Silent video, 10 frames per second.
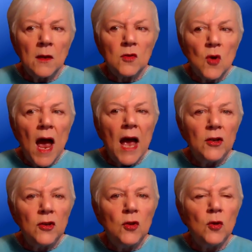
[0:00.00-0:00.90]
Try
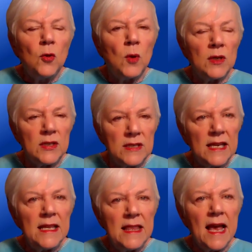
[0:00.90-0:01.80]
to
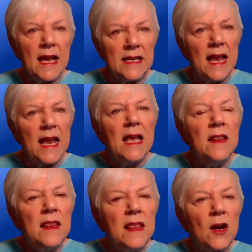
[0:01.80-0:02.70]
see things
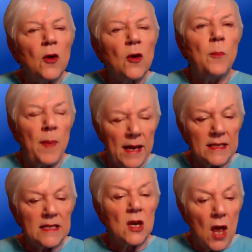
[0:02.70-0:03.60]
in their
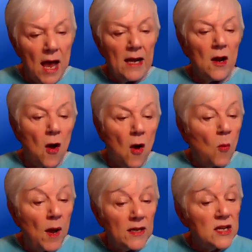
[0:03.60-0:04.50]
best light
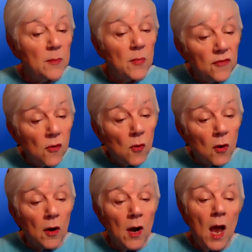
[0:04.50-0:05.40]
always. Number
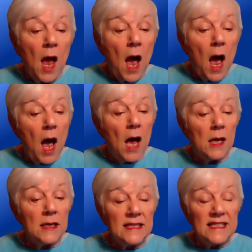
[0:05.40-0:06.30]
four,
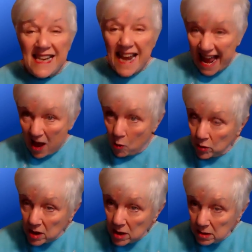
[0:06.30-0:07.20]

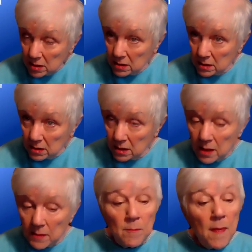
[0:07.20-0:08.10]
down
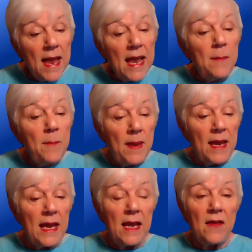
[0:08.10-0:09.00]
may
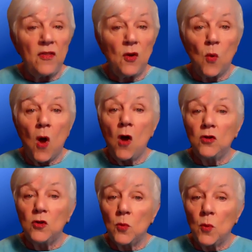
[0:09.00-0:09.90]
be the wrong
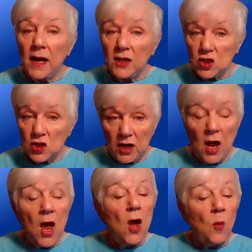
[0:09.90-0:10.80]
direction
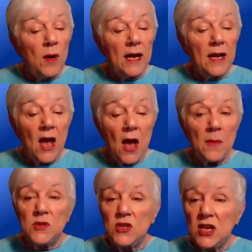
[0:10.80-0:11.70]
when it
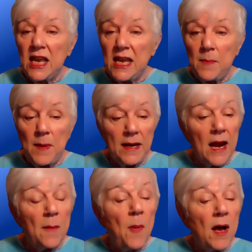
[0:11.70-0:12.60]
comes to keeping
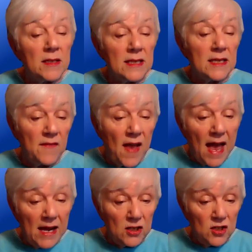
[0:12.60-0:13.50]
a positive
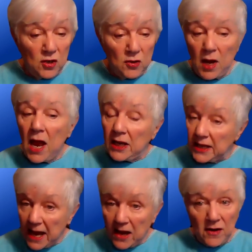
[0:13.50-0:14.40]
attitude.
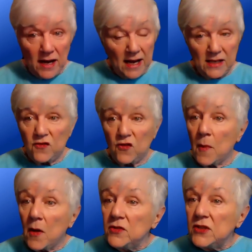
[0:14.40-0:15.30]
Down is for
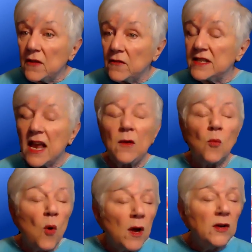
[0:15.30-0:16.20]
most of us a
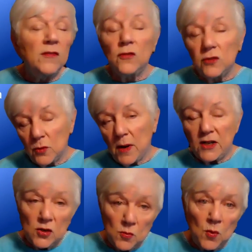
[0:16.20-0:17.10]
wonderful
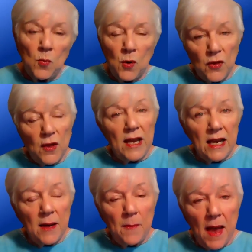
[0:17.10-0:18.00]
direction when we're
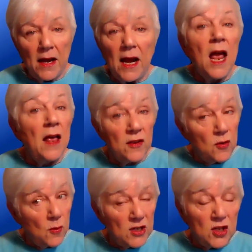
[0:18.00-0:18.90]
thinking about the
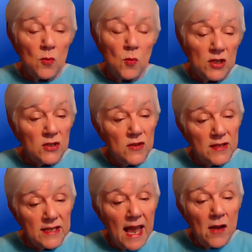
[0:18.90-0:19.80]
direction in which the
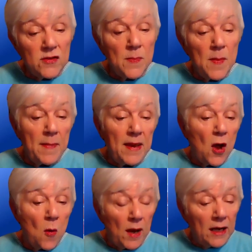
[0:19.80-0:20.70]
scales may be
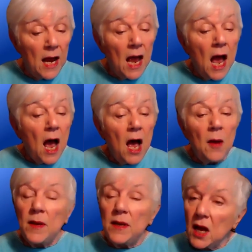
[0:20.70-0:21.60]
going,
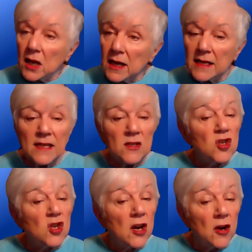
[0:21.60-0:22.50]
but not
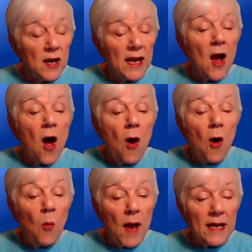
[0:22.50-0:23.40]
necessarily
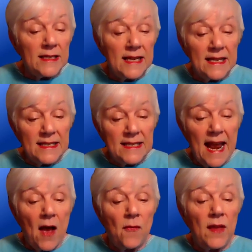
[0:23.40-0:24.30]
always is
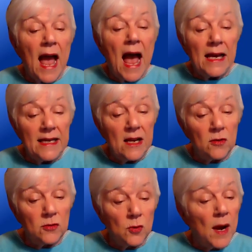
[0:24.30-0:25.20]
down the
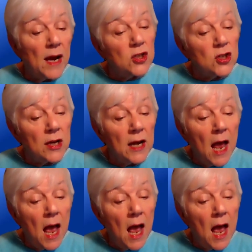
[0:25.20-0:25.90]
ideal direction.